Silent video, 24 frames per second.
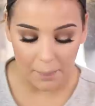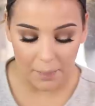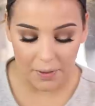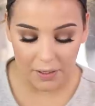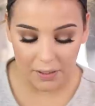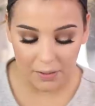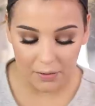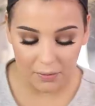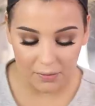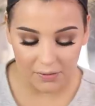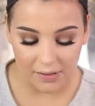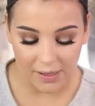I'm
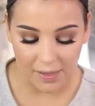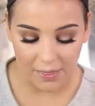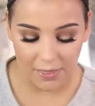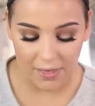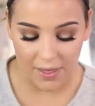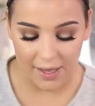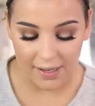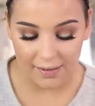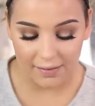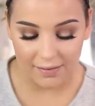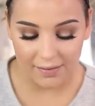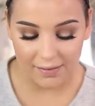gonna use
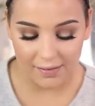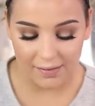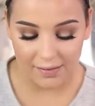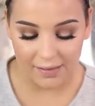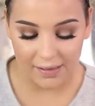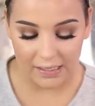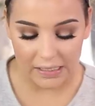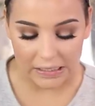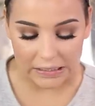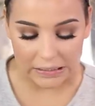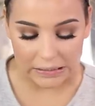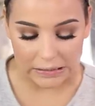
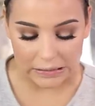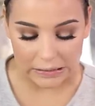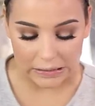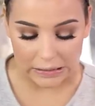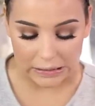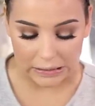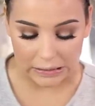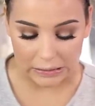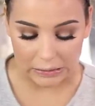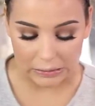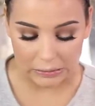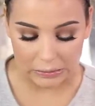this,
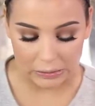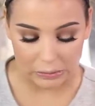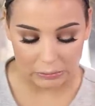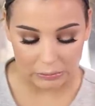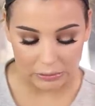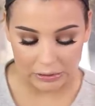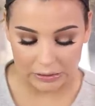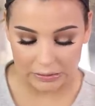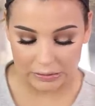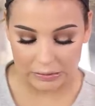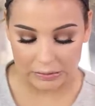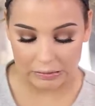I don't know
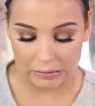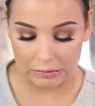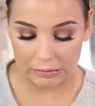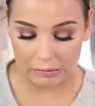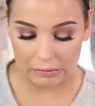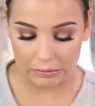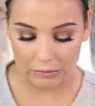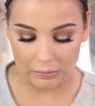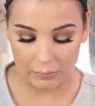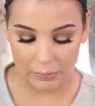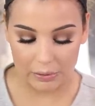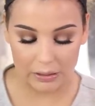what it's
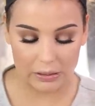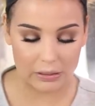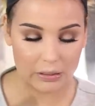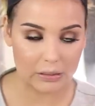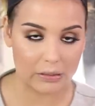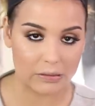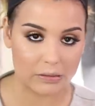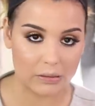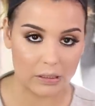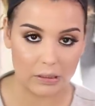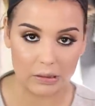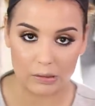called
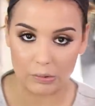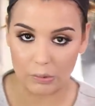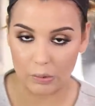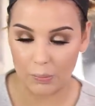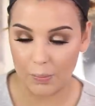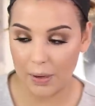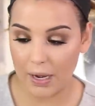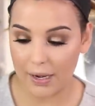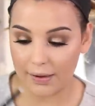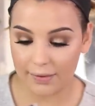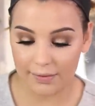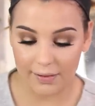because I threw the
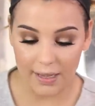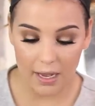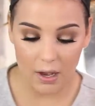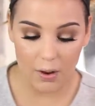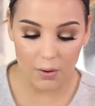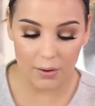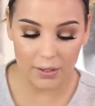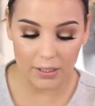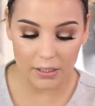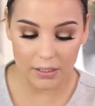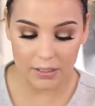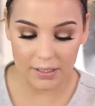box
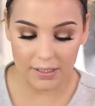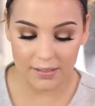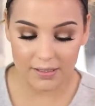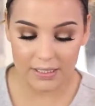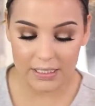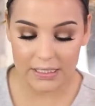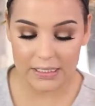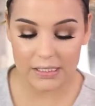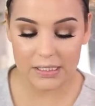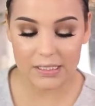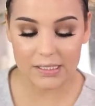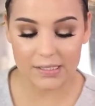out and it
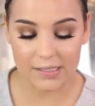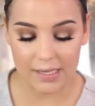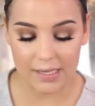doesn't